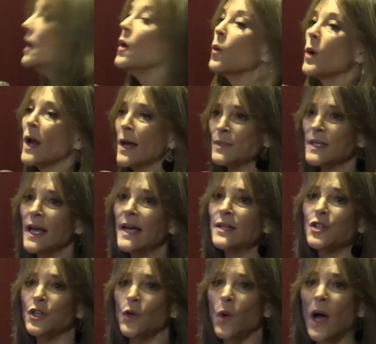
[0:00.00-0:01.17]
What I'm saying
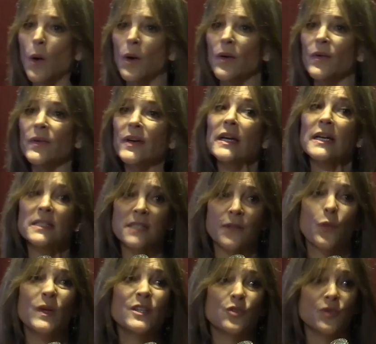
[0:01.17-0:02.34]
to you, however, is if
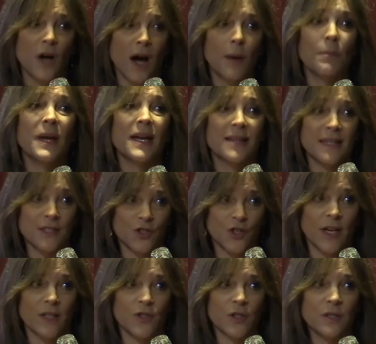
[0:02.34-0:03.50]
we do not make these
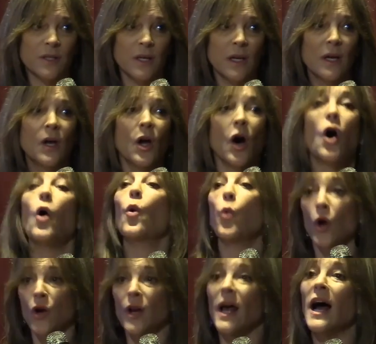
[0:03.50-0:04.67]
changes, oh, we're
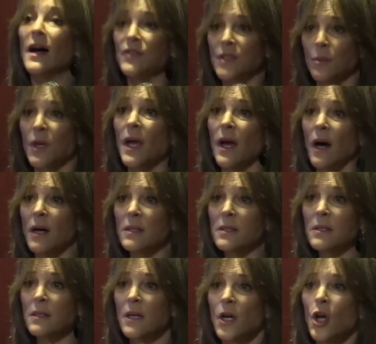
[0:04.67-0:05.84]
going to have some chaos.
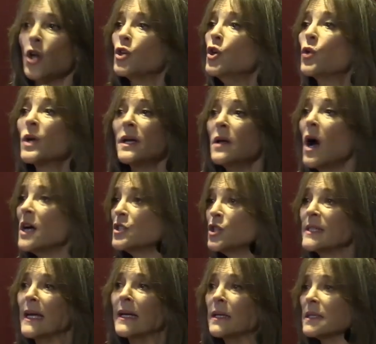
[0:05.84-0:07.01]
You cannot just
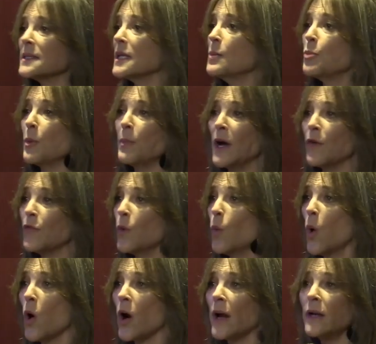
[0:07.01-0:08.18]
endlessly prepare for
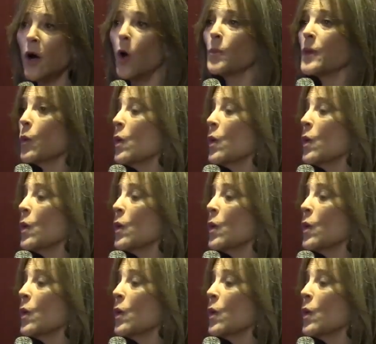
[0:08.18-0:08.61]
war and hope that